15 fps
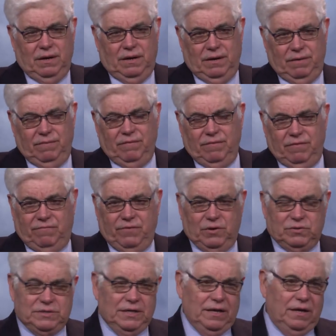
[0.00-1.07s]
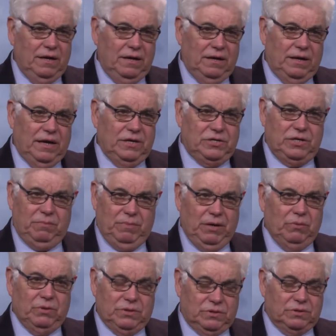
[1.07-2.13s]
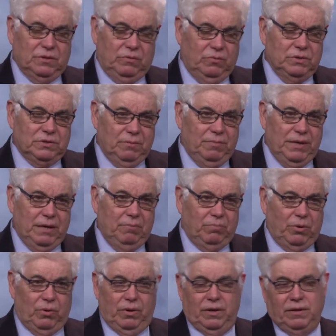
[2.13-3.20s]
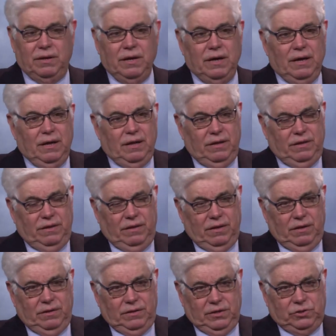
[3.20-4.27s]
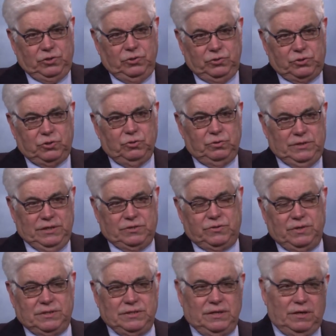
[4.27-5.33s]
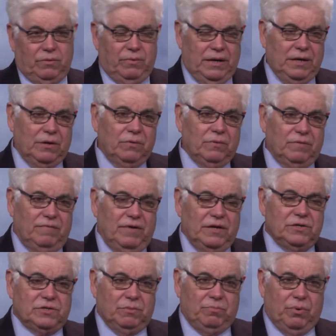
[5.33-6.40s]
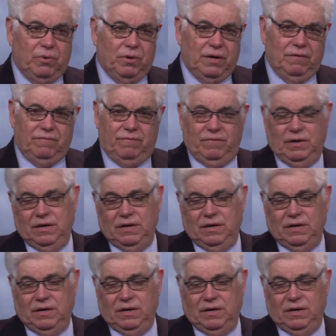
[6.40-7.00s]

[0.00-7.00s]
Uh, the folks at, at HEB, which a, was a big employer, the, the two school districts in Laredo were very supportive.